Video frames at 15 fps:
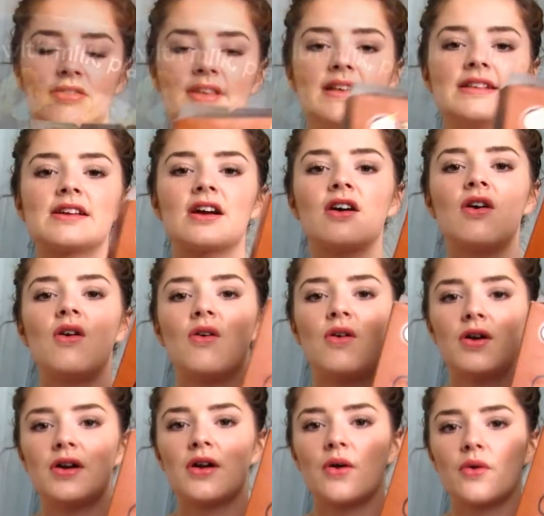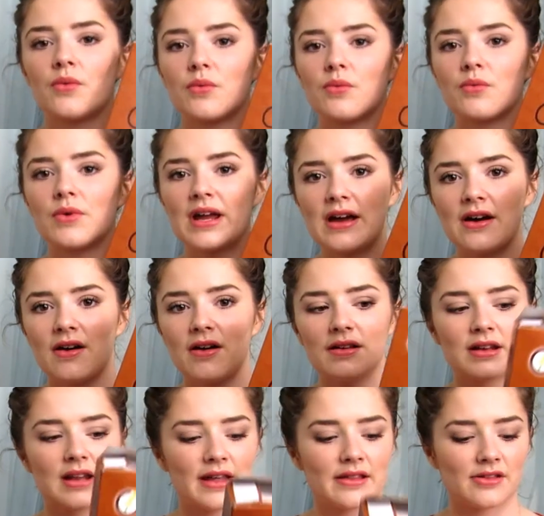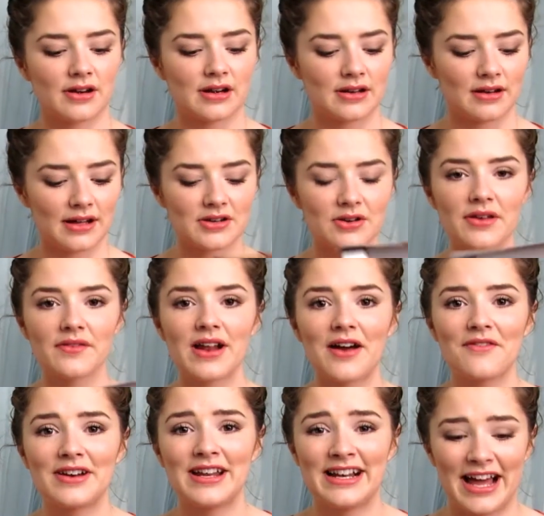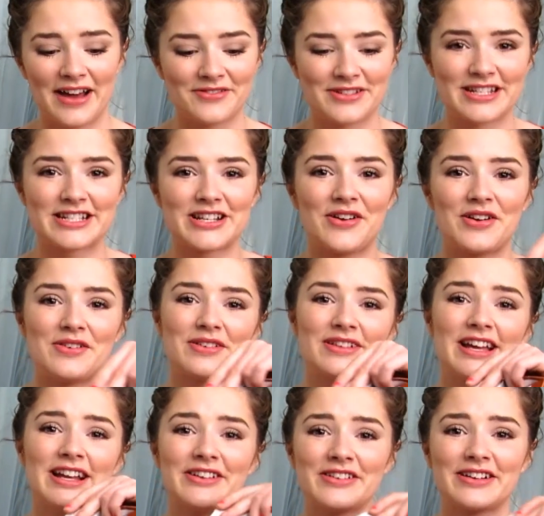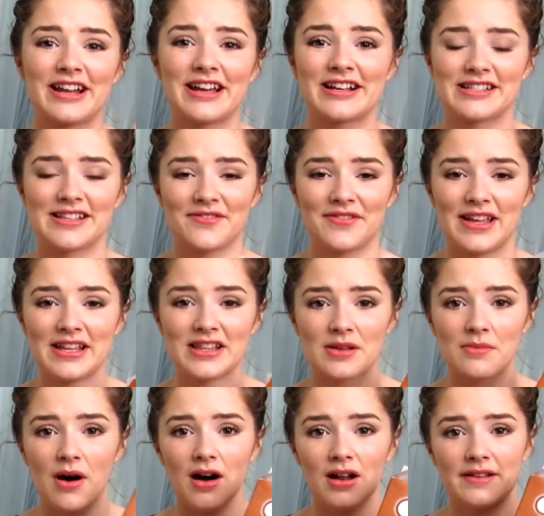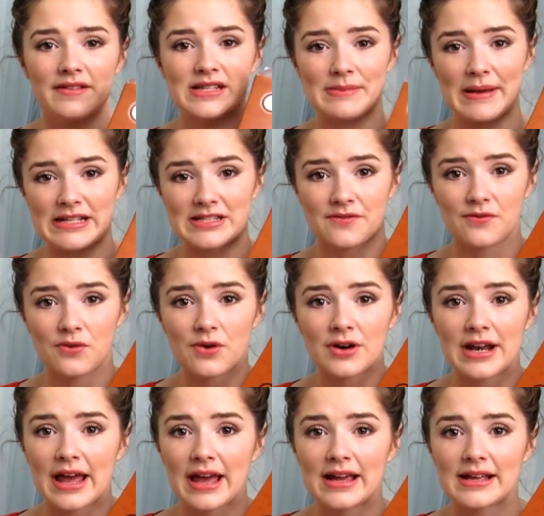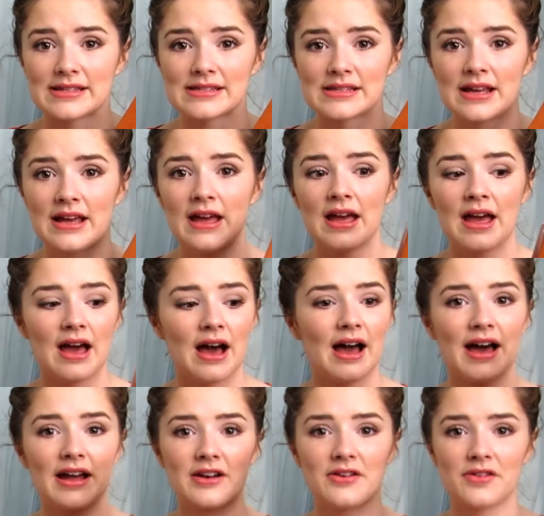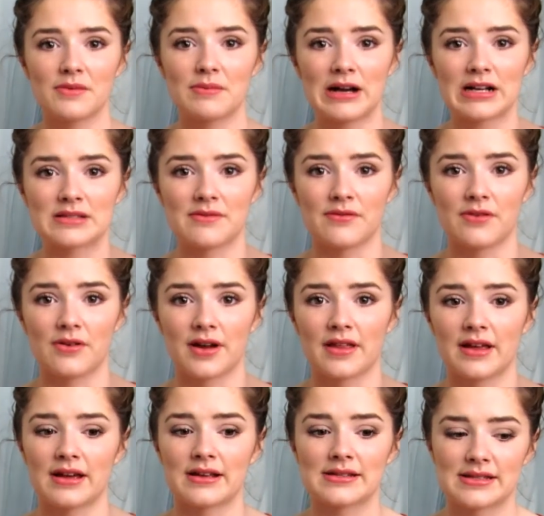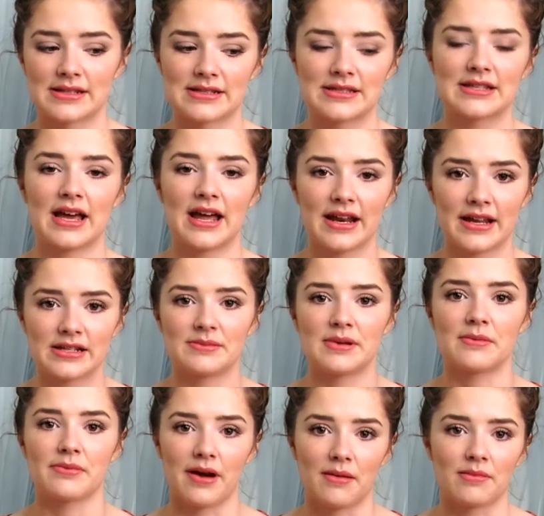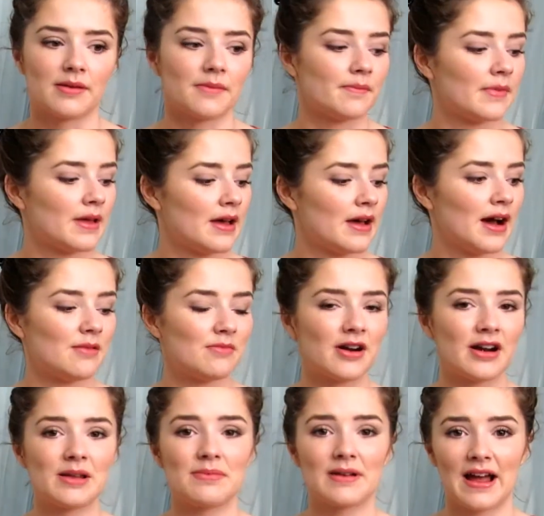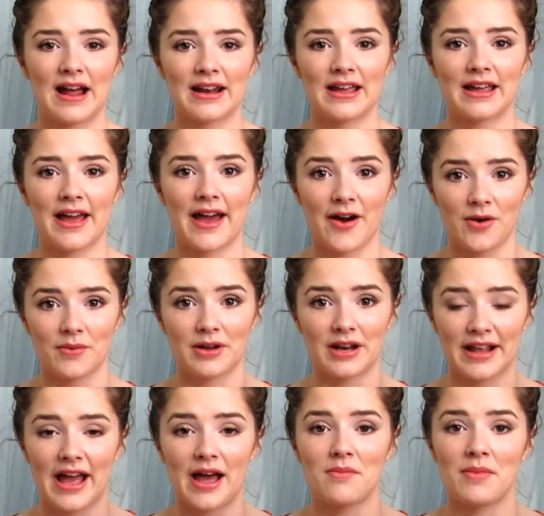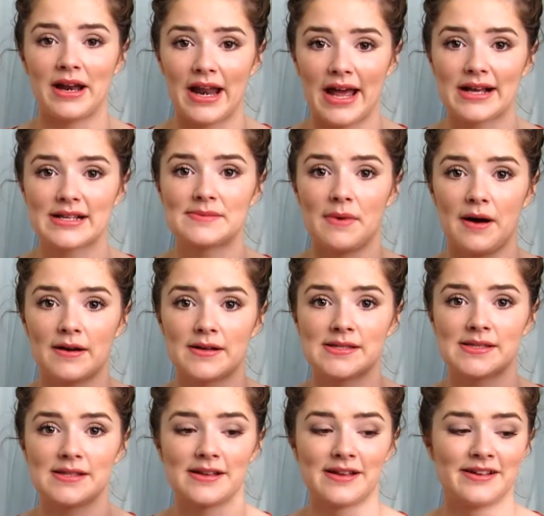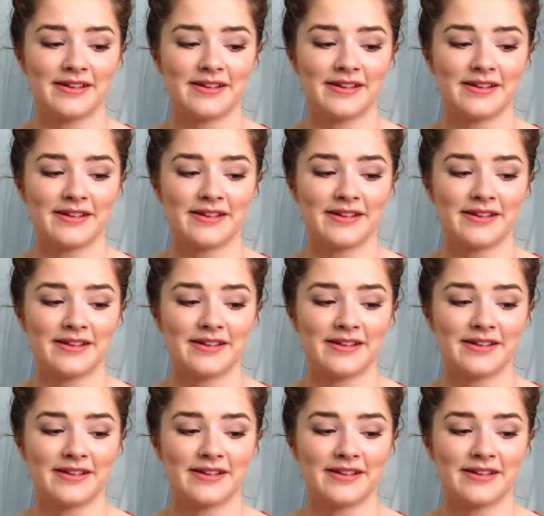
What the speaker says: These are unreal. Like, I don't even have any left to show you what they look like because I've eaten them all in the space of 4 days. I had another box before this. It's getting to be a problem. I'm already planning how I'm going to get my next box.